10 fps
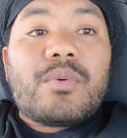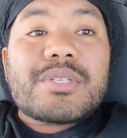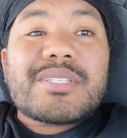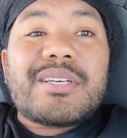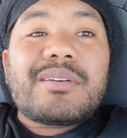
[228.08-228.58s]

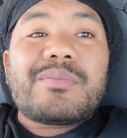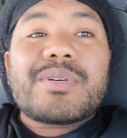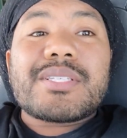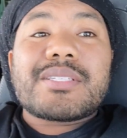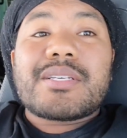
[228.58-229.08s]
What's good?
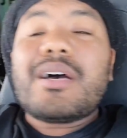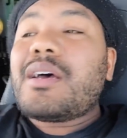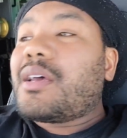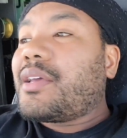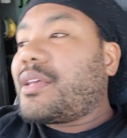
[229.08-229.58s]
What's
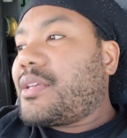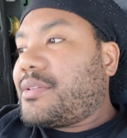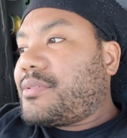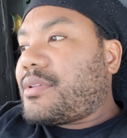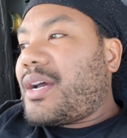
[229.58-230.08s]

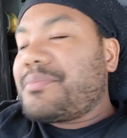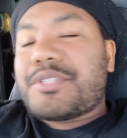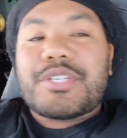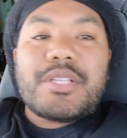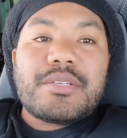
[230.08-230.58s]
good? I'm
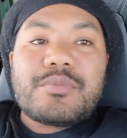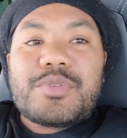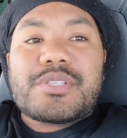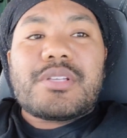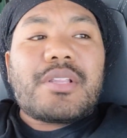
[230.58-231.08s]
chilling.
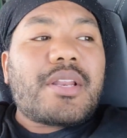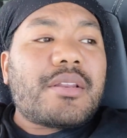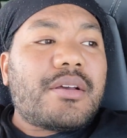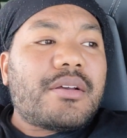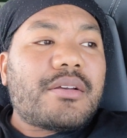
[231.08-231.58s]
We still in...